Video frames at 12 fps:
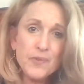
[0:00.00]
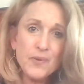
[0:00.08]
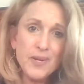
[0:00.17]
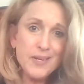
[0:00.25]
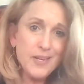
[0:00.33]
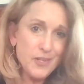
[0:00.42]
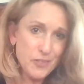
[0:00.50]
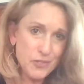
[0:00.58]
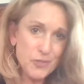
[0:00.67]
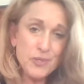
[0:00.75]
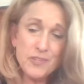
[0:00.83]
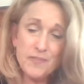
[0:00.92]
right,
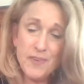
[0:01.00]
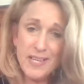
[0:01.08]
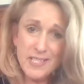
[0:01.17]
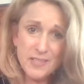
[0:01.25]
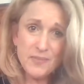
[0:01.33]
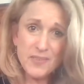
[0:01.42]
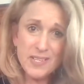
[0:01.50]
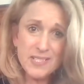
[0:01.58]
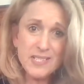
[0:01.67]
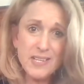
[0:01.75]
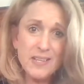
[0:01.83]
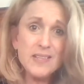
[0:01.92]
to the
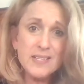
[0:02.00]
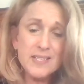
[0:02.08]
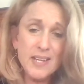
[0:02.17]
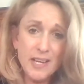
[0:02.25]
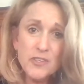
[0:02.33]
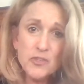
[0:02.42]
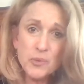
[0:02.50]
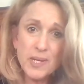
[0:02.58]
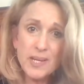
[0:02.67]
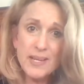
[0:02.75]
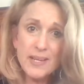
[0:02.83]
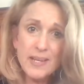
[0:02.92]
divisiveness in this
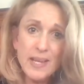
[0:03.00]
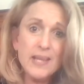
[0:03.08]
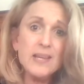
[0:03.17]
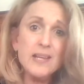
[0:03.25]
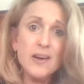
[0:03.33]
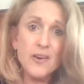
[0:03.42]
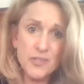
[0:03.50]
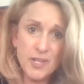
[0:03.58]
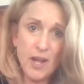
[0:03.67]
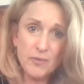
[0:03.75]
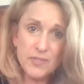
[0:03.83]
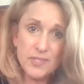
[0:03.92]
country and in
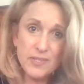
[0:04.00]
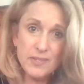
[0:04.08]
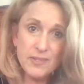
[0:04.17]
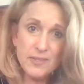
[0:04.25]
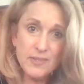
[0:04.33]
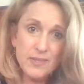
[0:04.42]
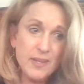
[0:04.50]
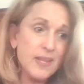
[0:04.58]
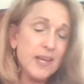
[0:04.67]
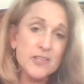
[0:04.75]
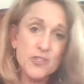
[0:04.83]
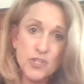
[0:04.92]
ourselves. And
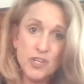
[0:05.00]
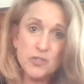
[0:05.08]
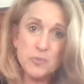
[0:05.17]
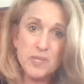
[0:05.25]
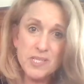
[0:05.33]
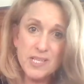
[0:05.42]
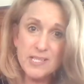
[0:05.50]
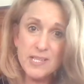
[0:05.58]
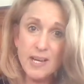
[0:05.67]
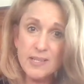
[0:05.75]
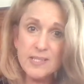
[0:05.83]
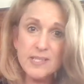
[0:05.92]
that is judgment
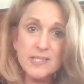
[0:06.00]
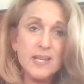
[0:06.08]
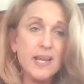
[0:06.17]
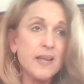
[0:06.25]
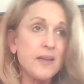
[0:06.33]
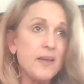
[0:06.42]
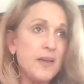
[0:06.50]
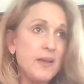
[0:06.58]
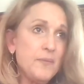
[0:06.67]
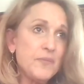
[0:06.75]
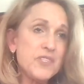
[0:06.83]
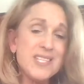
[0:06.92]
detox. It's a
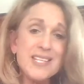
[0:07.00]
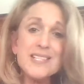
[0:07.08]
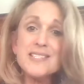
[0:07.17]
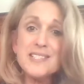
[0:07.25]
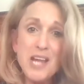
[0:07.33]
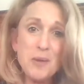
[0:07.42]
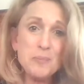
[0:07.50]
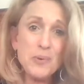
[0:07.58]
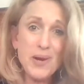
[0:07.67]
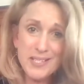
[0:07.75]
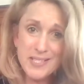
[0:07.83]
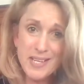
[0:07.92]
six step
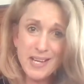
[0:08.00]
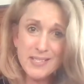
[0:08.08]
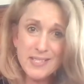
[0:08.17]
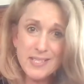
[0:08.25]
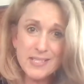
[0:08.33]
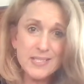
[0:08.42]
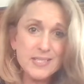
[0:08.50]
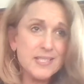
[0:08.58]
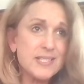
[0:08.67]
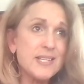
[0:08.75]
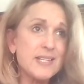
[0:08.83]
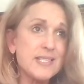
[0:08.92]
process, it's a
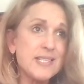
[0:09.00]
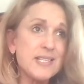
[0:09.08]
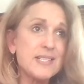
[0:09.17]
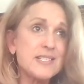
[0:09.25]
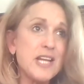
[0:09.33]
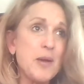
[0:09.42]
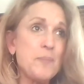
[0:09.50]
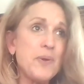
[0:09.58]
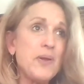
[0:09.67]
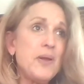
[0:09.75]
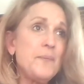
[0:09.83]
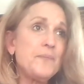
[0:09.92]
six step
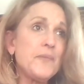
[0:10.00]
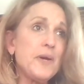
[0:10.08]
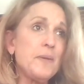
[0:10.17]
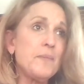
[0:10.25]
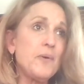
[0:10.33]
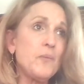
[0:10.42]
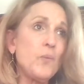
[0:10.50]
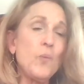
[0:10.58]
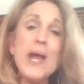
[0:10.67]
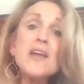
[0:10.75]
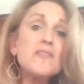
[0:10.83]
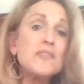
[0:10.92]
um,
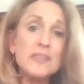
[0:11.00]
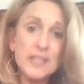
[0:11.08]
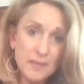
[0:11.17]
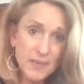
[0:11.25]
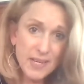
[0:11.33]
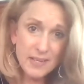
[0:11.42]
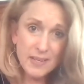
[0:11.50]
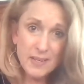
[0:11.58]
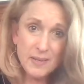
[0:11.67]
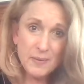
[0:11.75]
way of living,